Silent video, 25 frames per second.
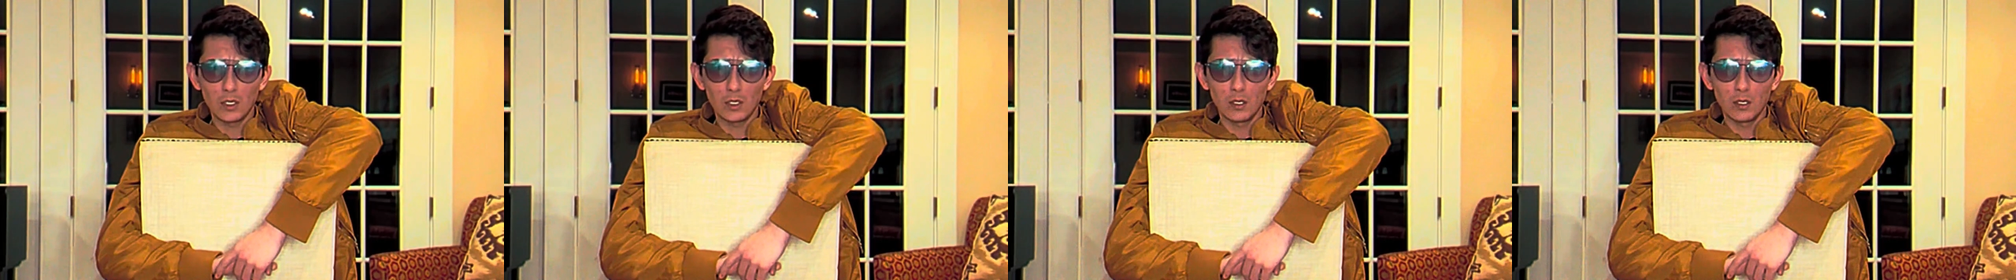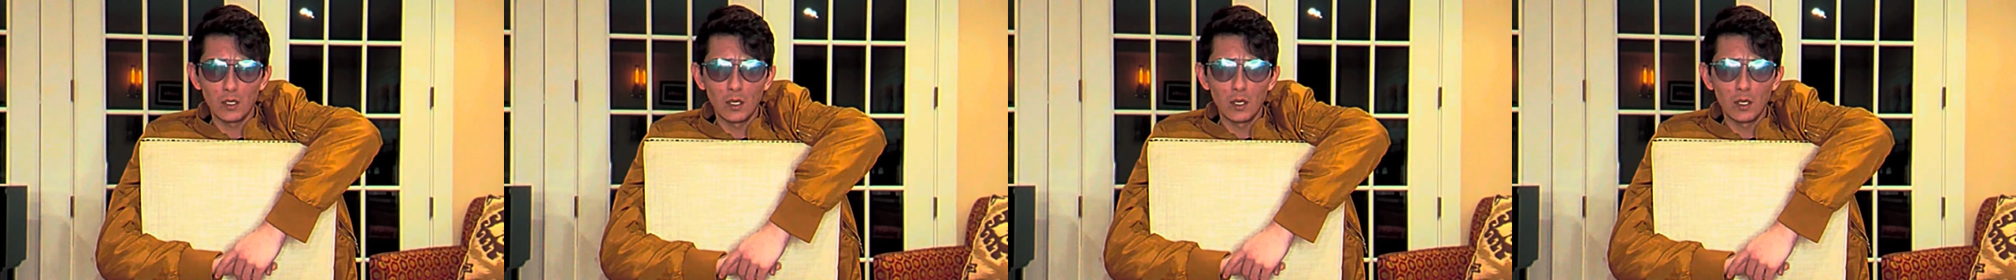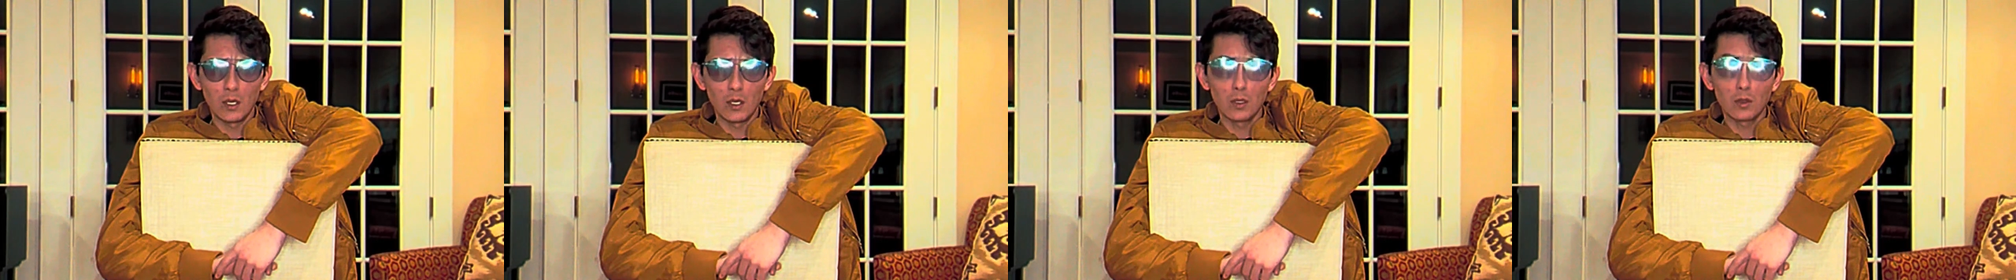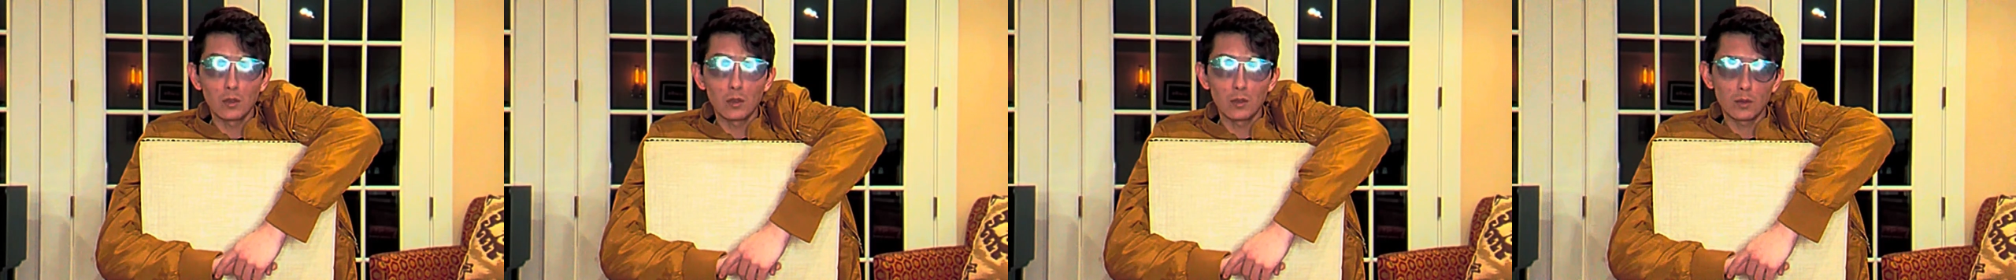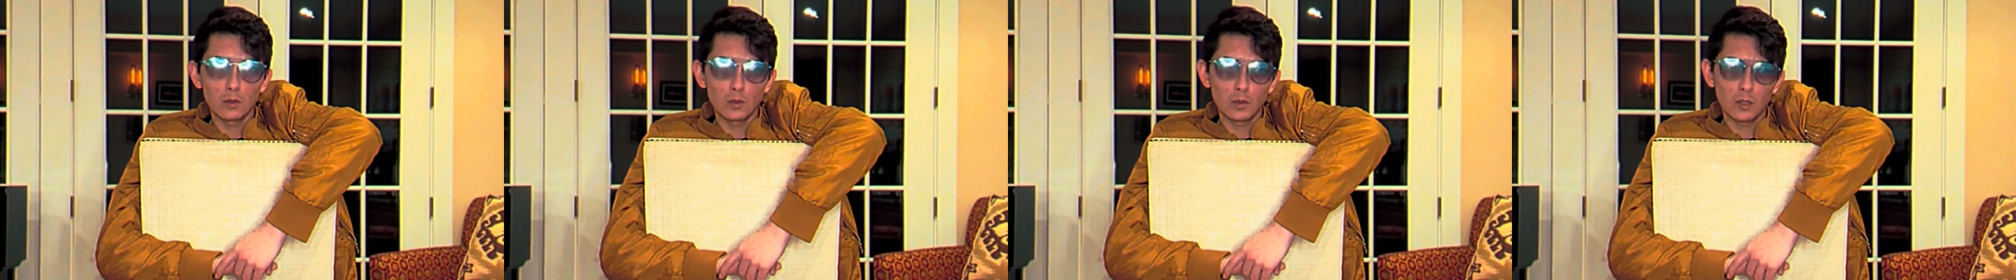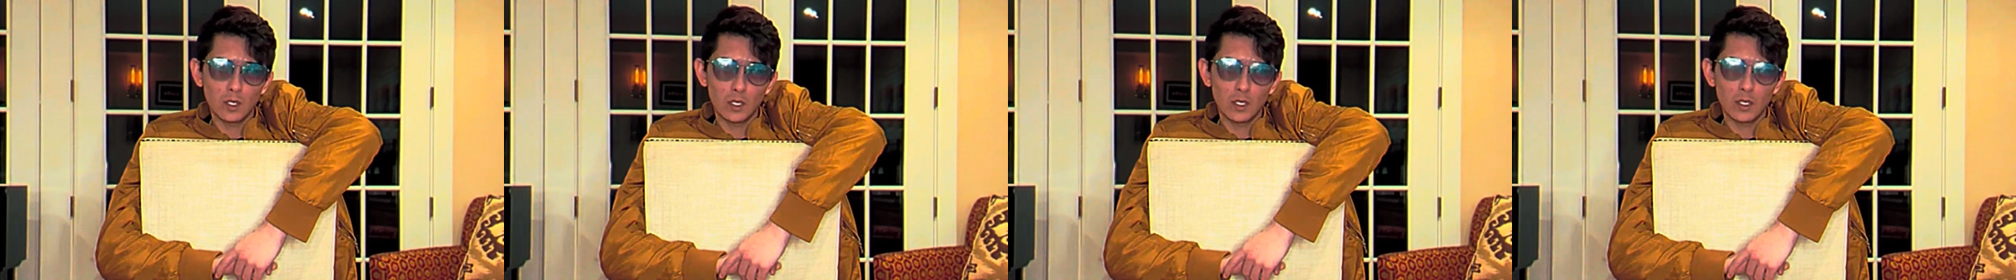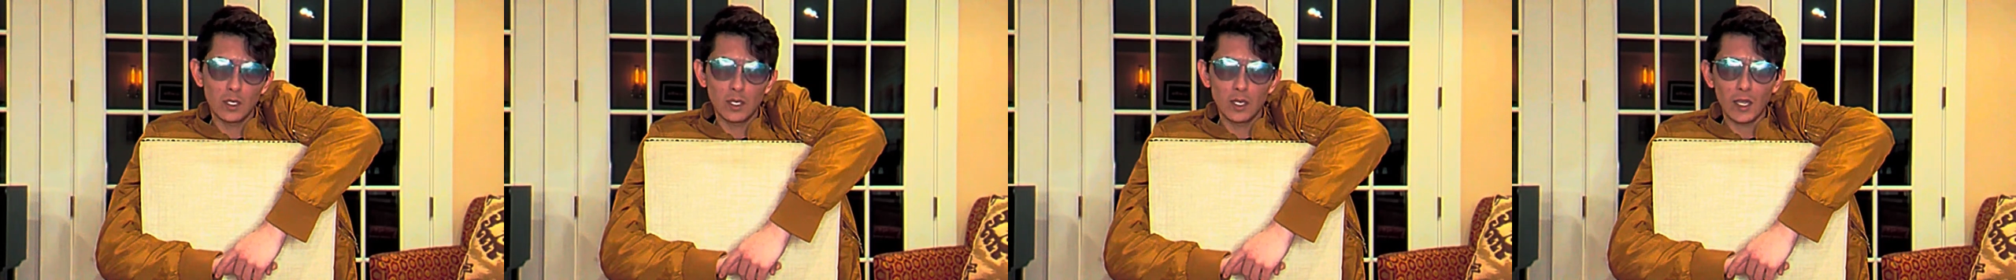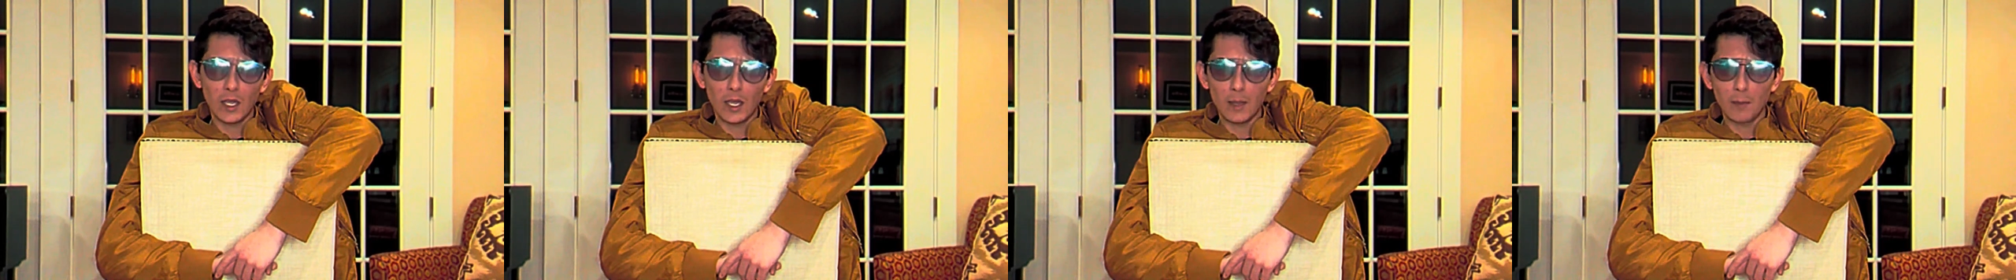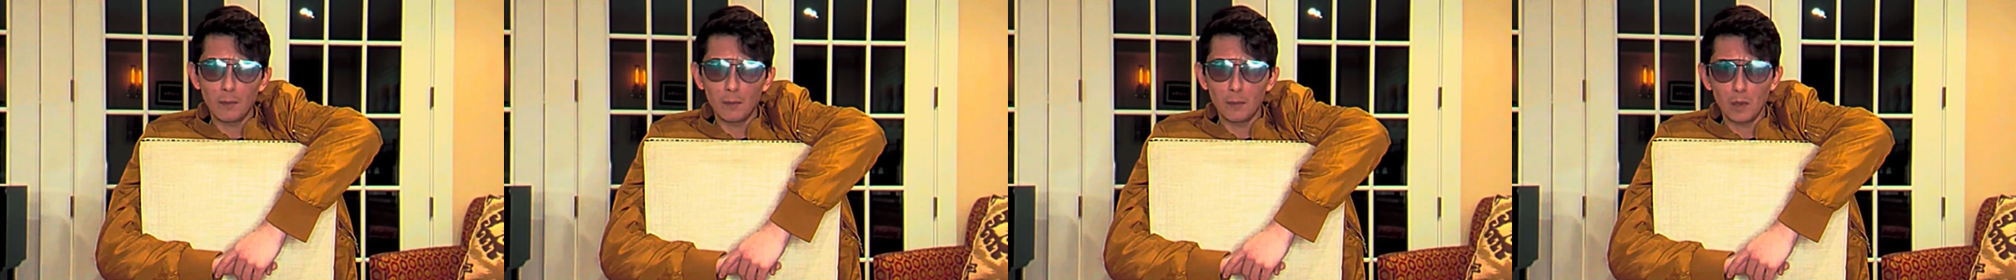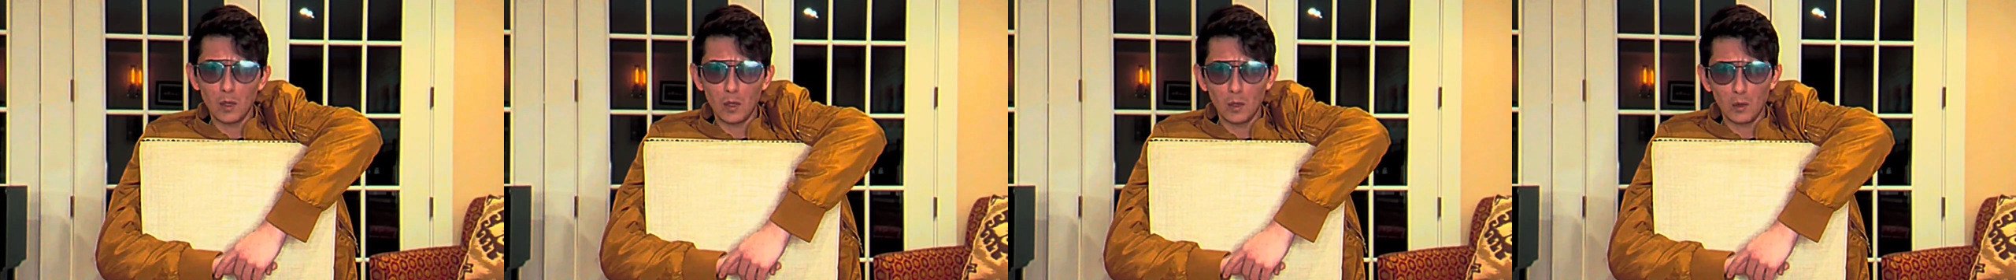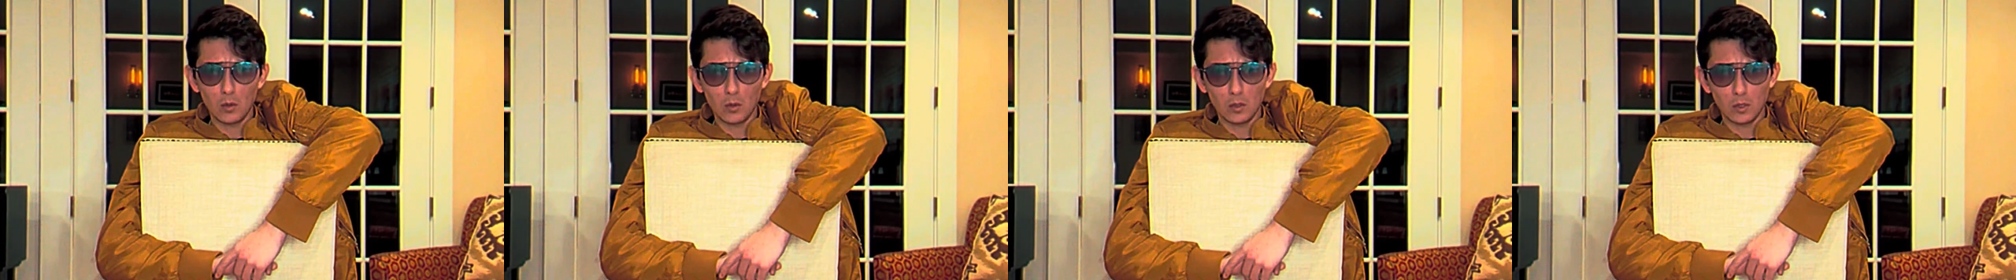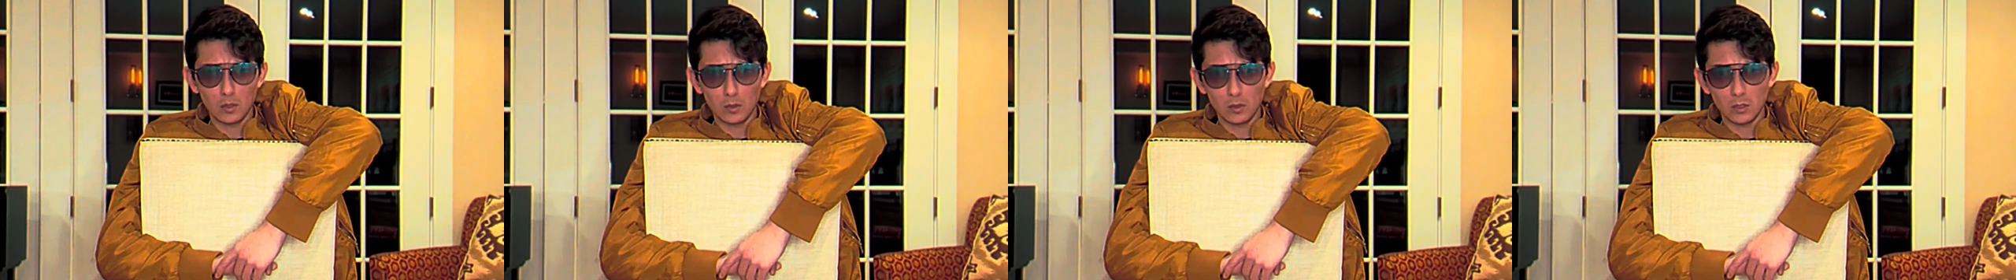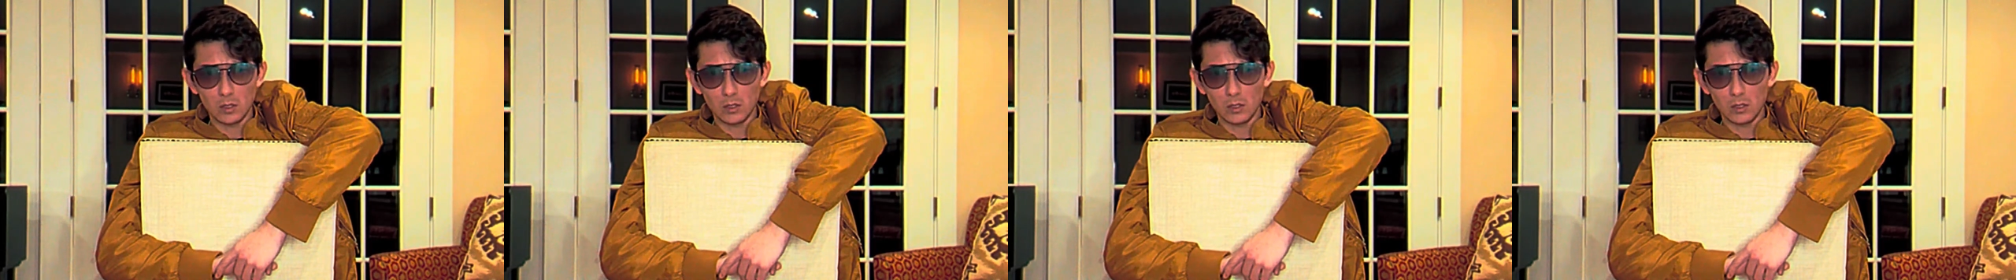Do you need that bone while it's